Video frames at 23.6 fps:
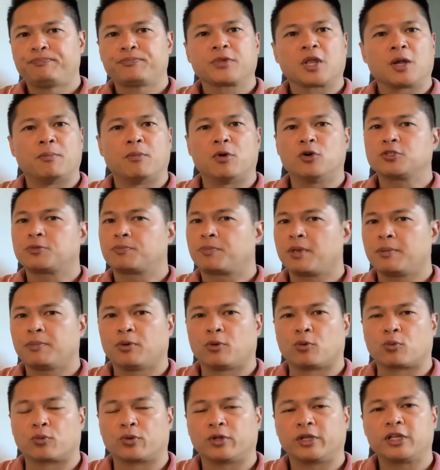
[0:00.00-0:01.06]
Most people
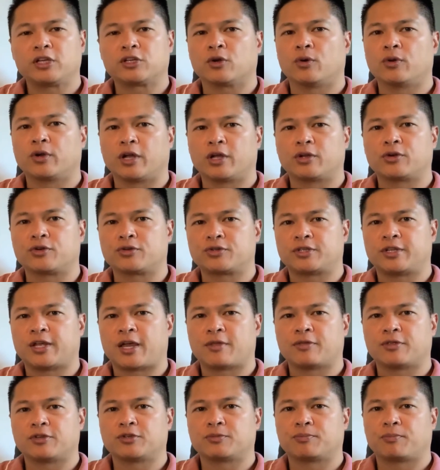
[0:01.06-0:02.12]
really don't understand
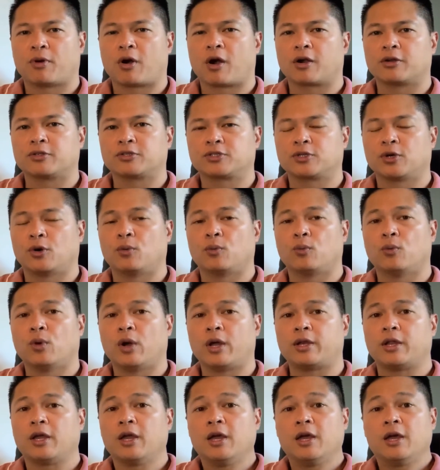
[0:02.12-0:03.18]
this part. So what
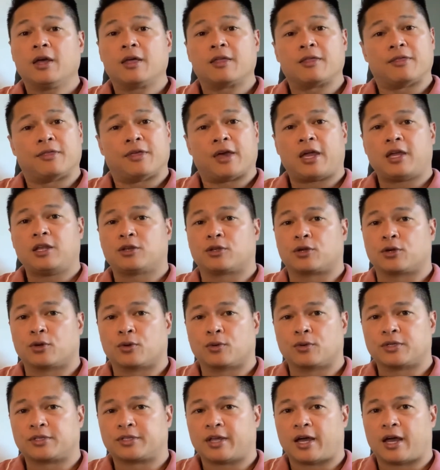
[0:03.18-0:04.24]
they do
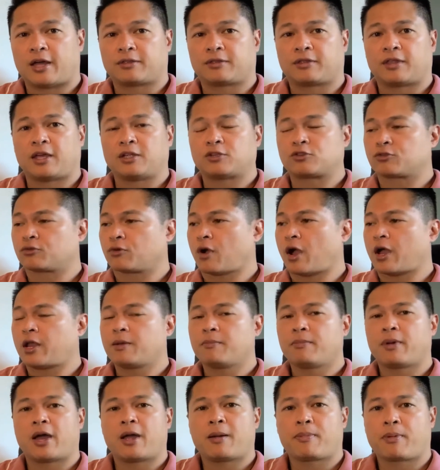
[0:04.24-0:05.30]
is that they try to
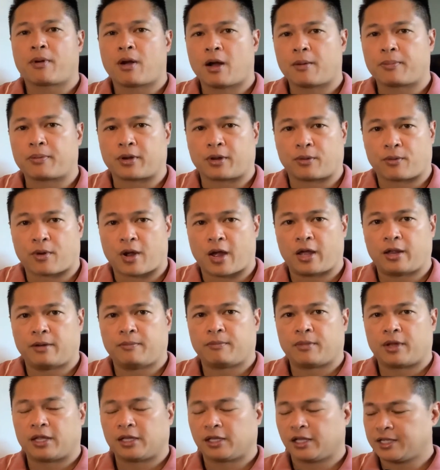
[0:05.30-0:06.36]
buy a property, right?
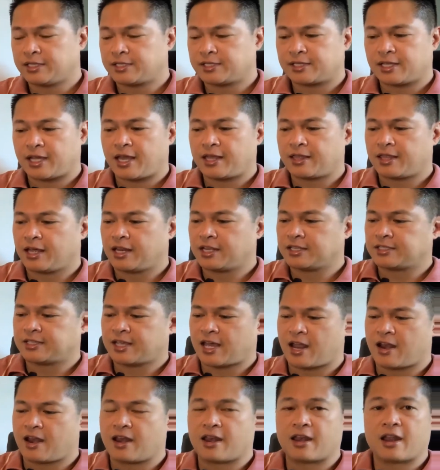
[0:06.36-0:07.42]
And let's say that it's
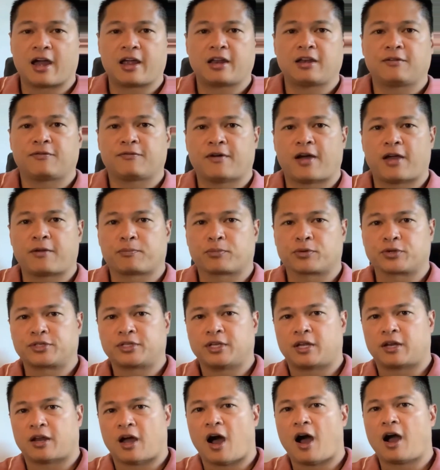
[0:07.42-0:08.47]
at 95%
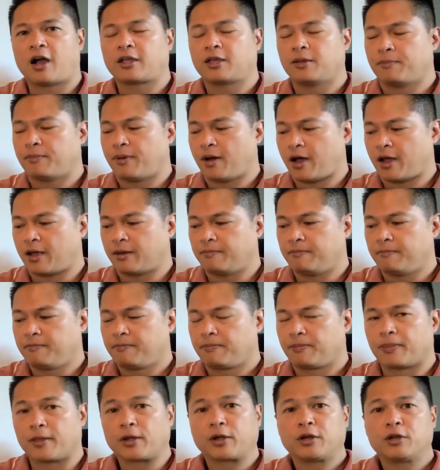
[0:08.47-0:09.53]
occupied.
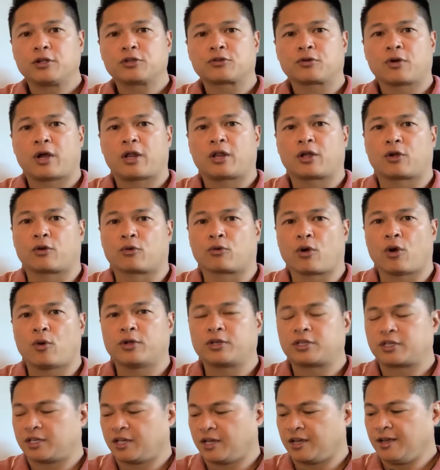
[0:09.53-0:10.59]
They're going to try to grow it
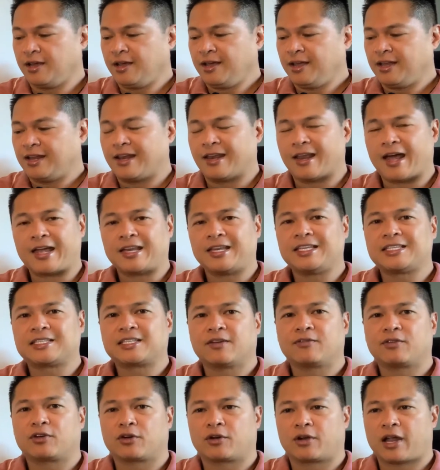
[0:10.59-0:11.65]
to
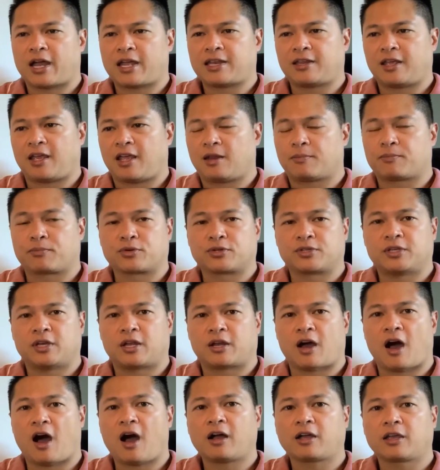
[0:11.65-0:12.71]
97 or 98%
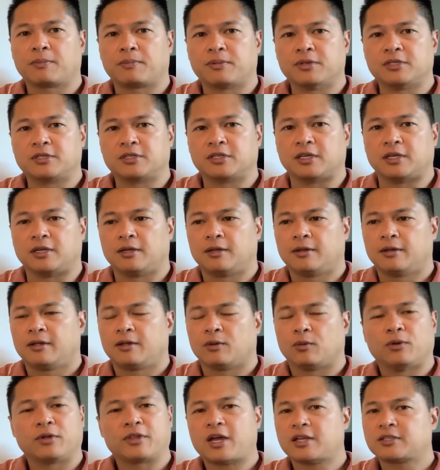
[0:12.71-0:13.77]
occupancy.
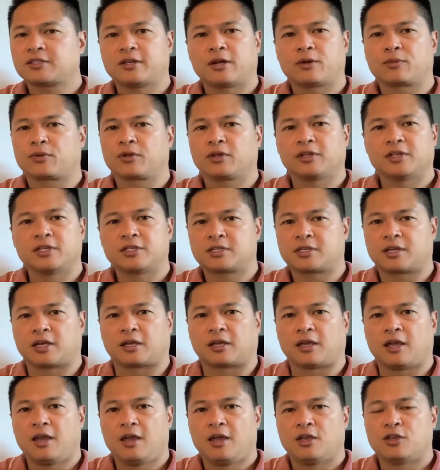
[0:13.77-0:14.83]
Well, that's not realistic.
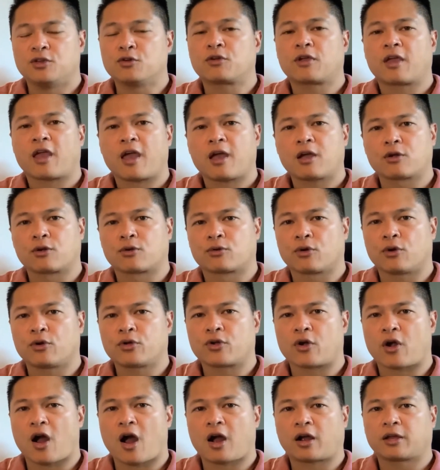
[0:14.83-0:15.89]
You can't grow your
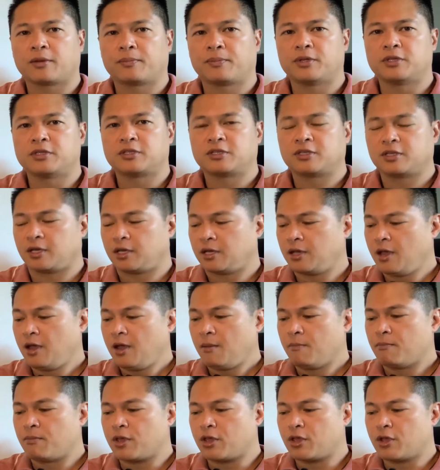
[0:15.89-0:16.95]
occupancy
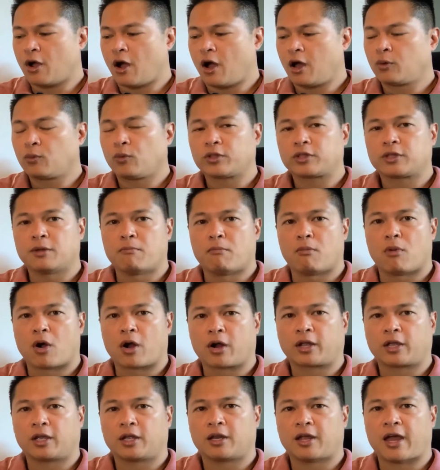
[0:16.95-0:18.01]
beyond what the
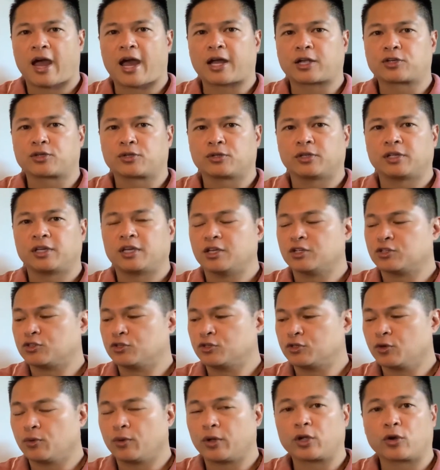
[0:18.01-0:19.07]
market actually is
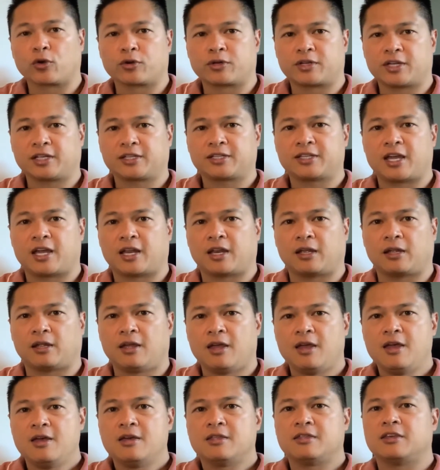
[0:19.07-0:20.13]
doing or dictating.
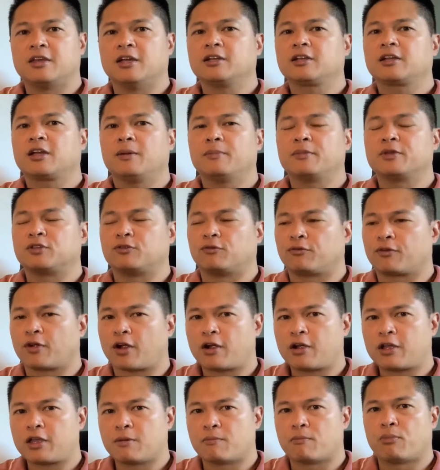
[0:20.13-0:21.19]
The income is a
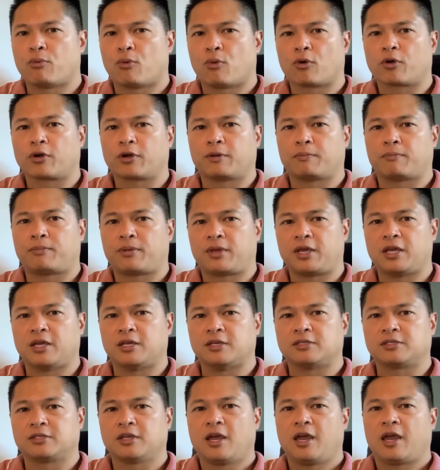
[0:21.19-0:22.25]
very important
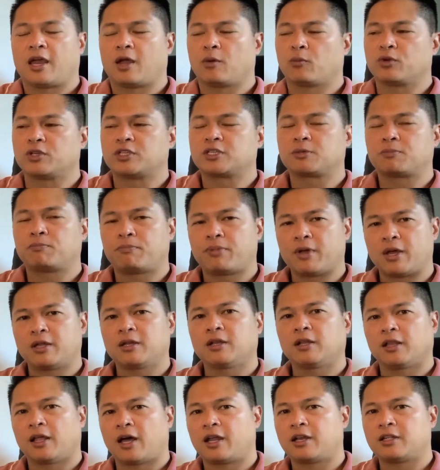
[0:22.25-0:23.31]
piece, and we spend a
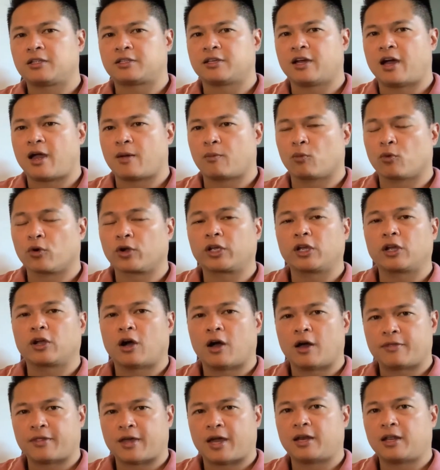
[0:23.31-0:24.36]
lot of time working on
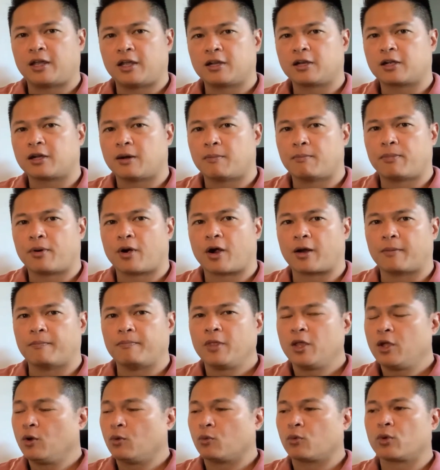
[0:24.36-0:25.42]
that income part.
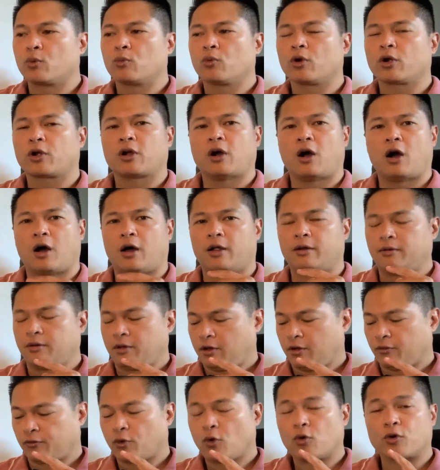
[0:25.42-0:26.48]
We work on,
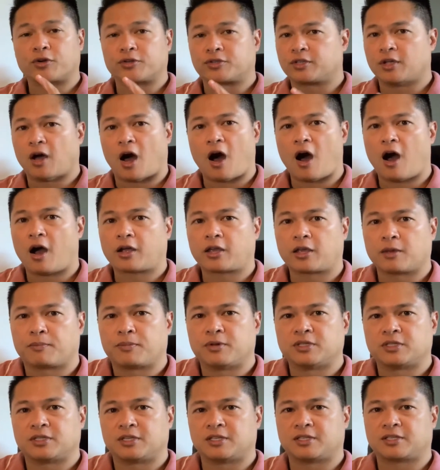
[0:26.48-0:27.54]
of course,
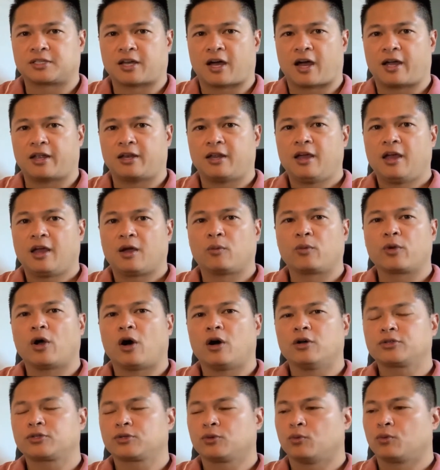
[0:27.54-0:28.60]
occupancy side, and we
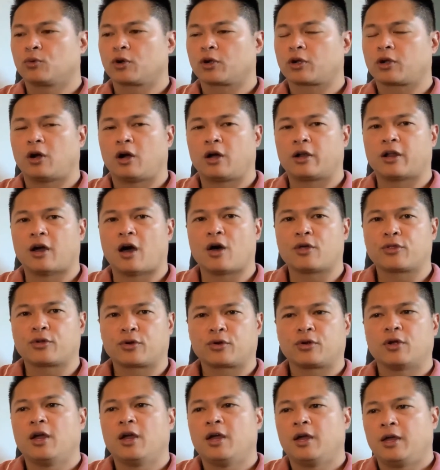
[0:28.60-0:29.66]
also work on other
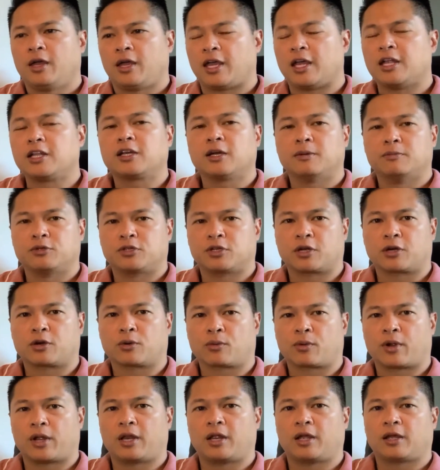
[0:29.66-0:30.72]
income
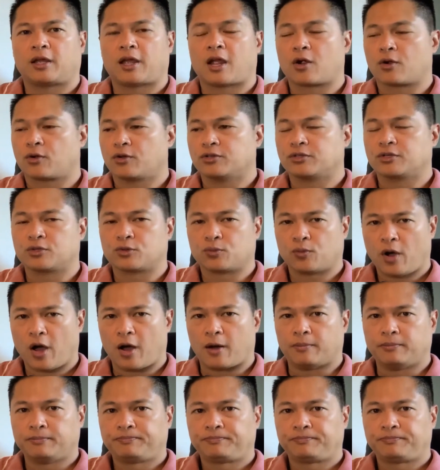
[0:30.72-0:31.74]
generating areas as well.